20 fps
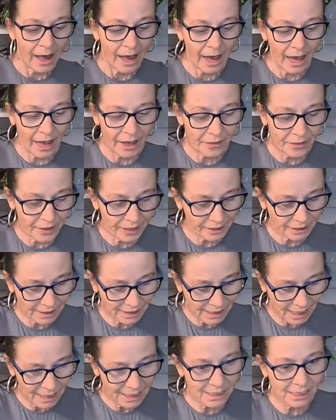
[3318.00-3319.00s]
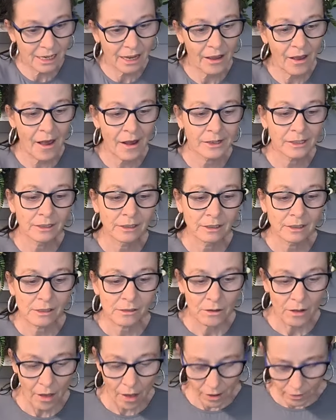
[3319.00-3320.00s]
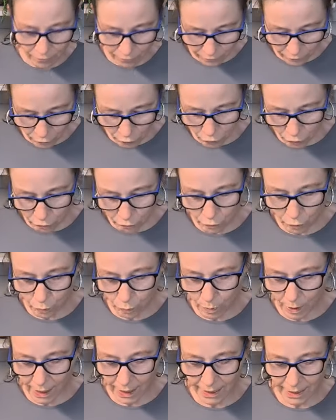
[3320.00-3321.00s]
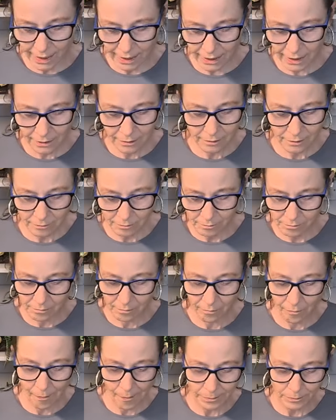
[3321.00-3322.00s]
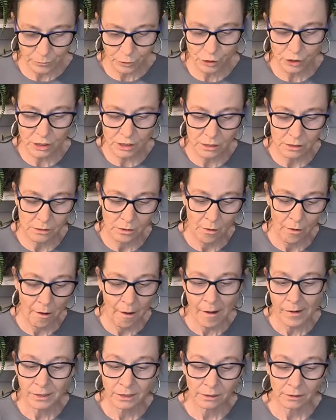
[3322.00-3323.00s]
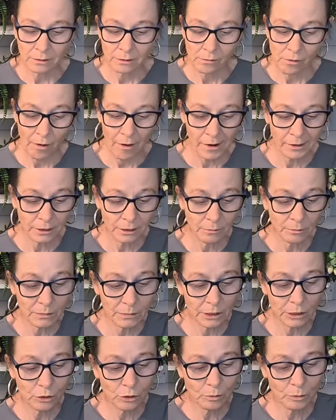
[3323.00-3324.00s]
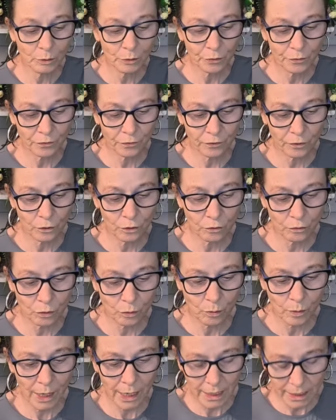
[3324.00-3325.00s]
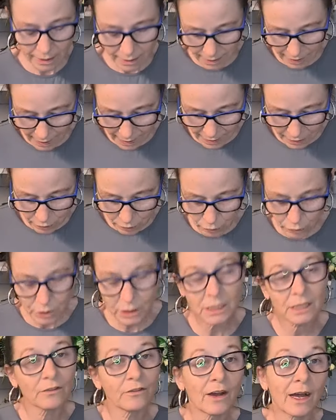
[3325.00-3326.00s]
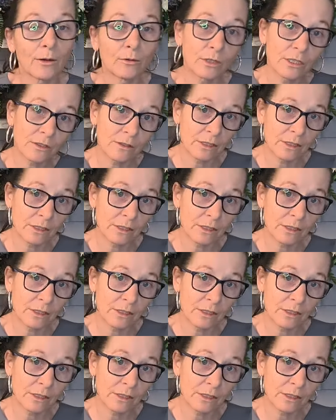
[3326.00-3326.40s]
I then get a floral wire, just a normal floral wire that I use if I was